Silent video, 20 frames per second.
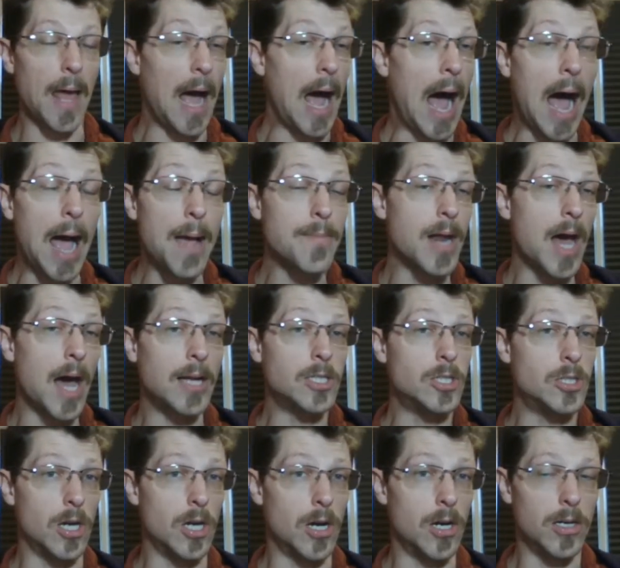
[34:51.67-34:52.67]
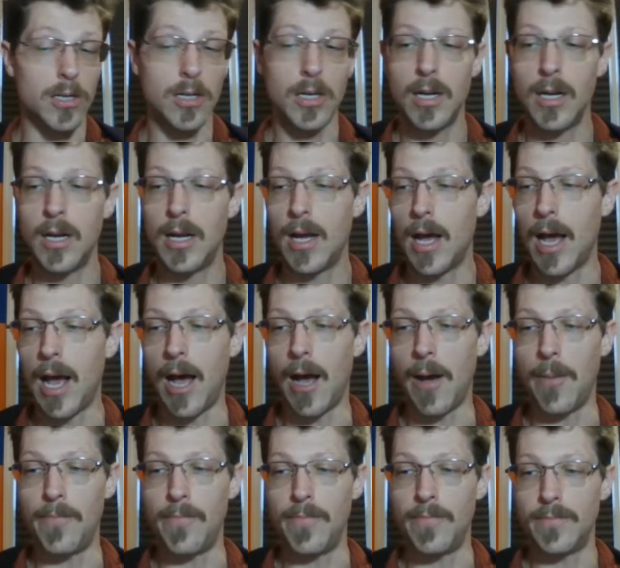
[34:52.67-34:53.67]
I'm not sure.
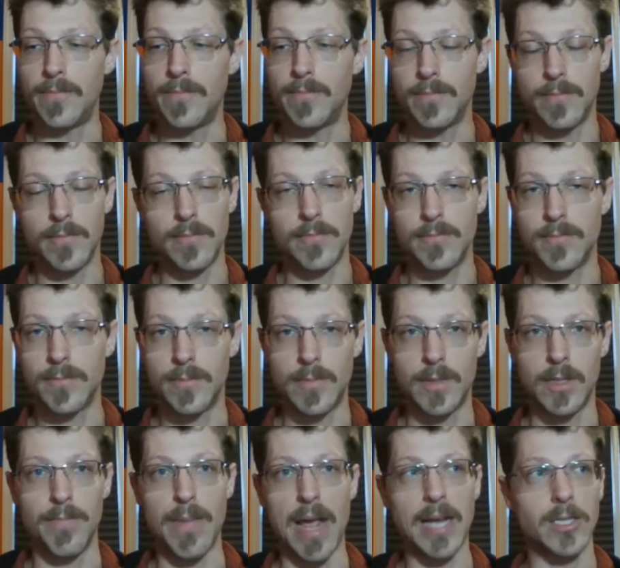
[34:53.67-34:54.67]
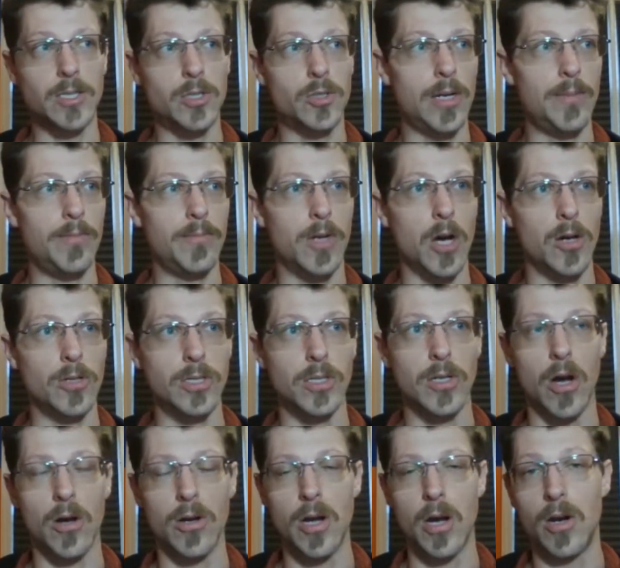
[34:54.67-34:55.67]
The mainstream goes,
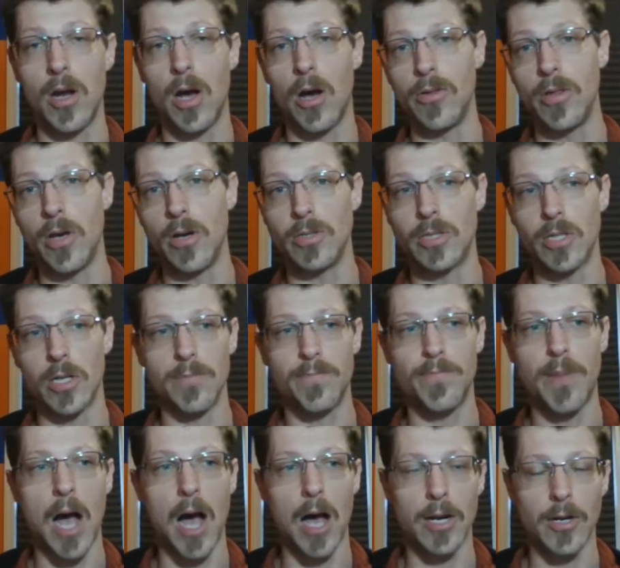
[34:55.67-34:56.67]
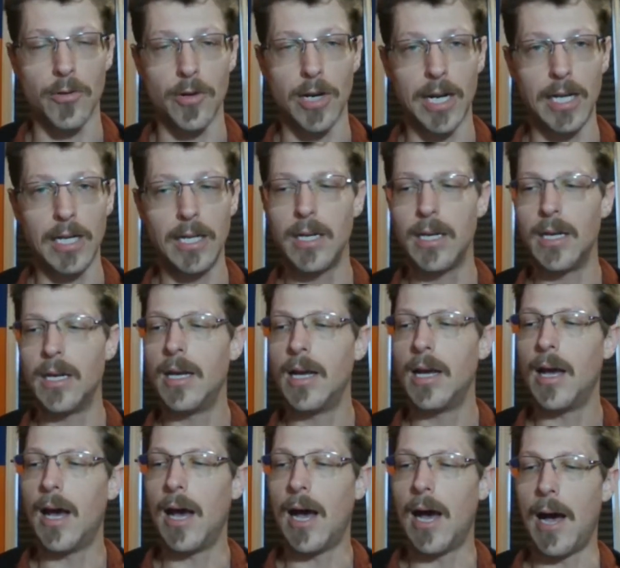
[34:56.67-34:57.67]
no, those are pottery.
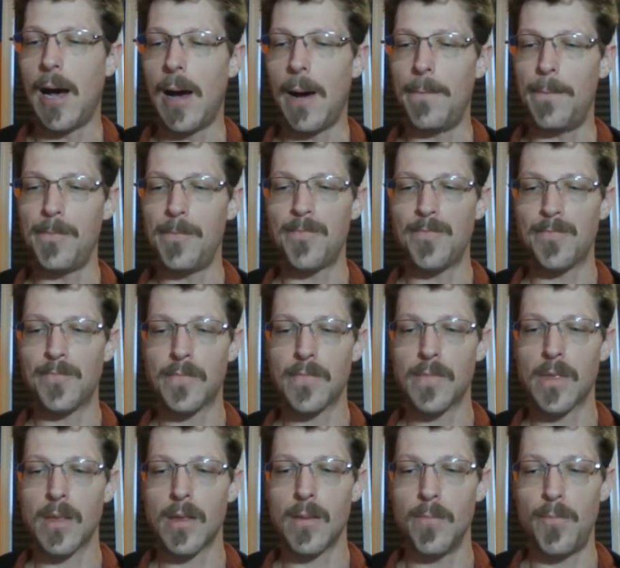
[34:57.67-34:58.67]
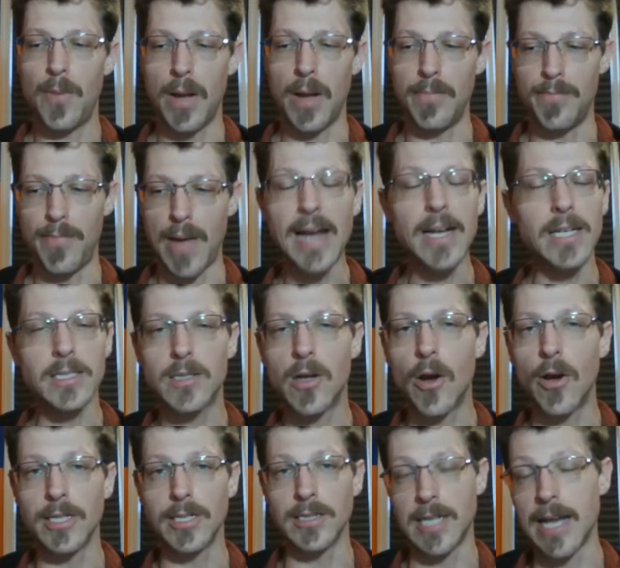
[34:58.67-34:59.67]
But Ben is
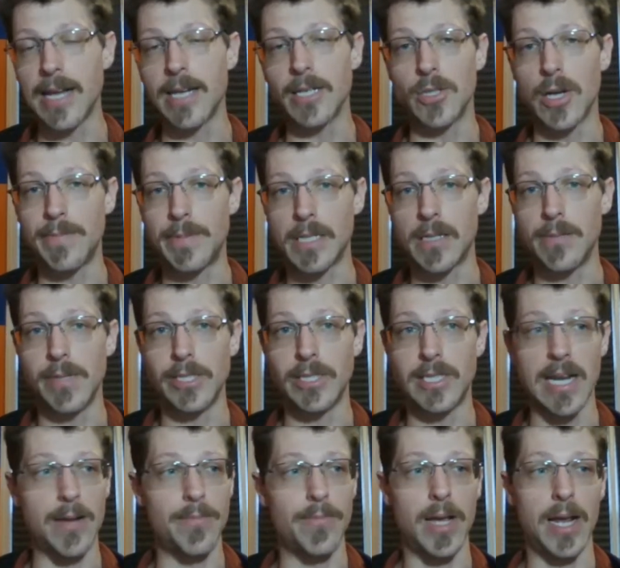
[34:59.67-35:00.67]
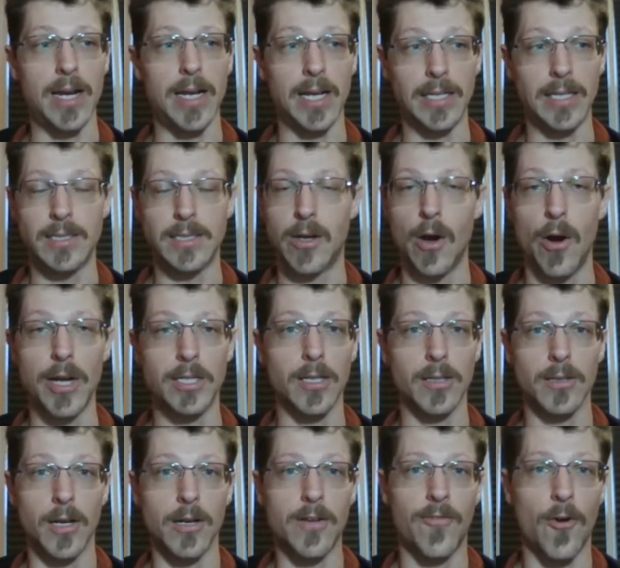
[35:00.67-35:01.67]
going to take a trip to the museum and he's going to
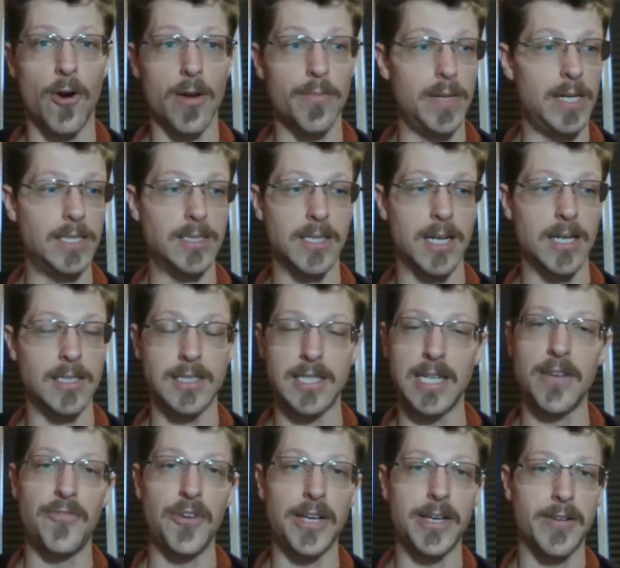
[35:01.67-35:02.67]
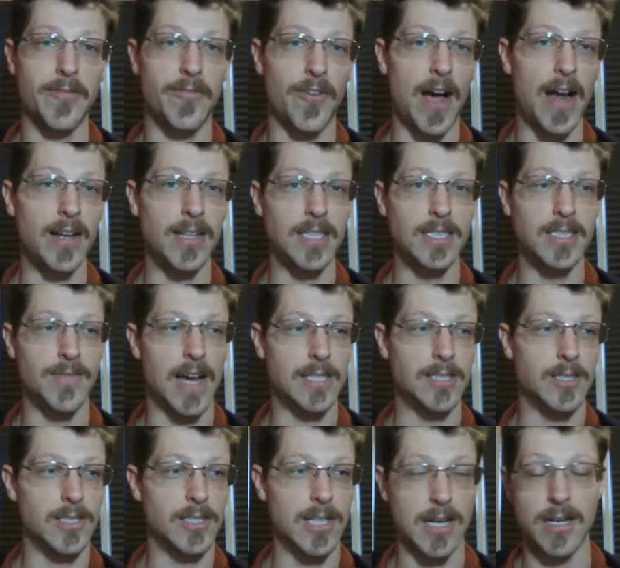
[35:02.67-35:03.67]
look for them and he's going to see if he can find these
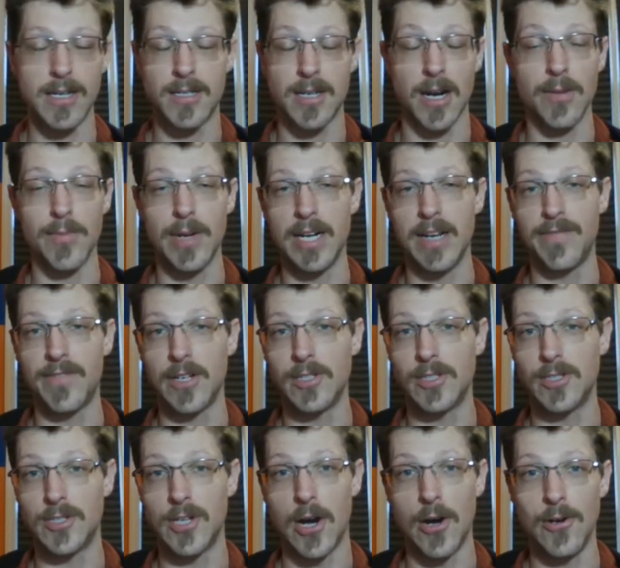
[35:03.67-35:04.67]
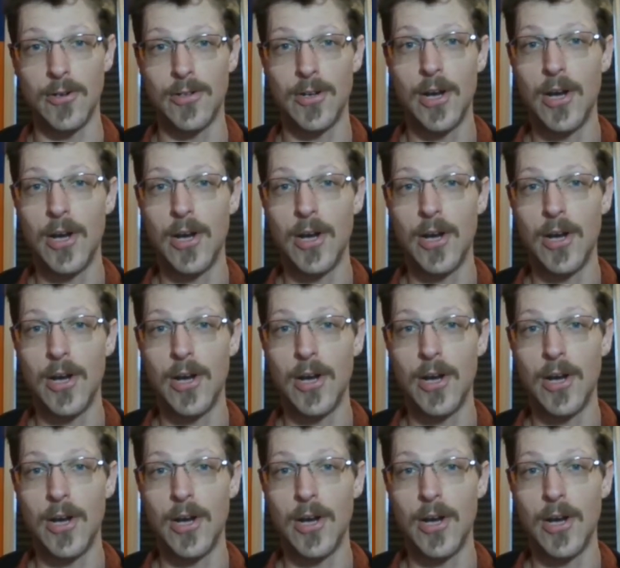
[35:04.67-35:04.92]
vessels and determine if they're stone